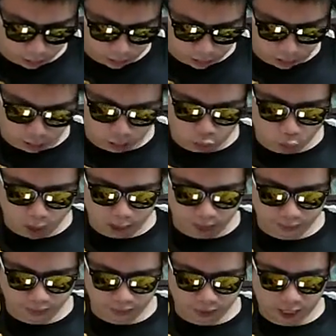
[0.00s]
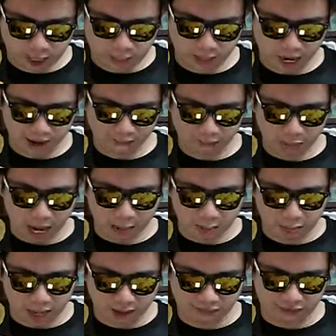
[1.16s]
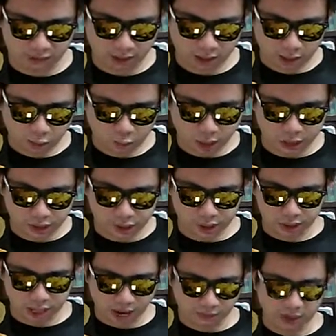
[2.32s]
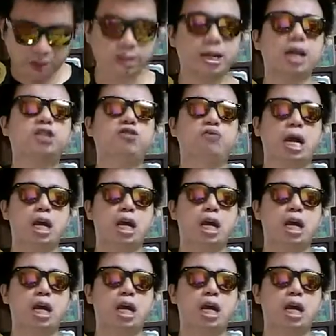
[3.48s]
Kurt, what if Kim have bad breath when she having sex with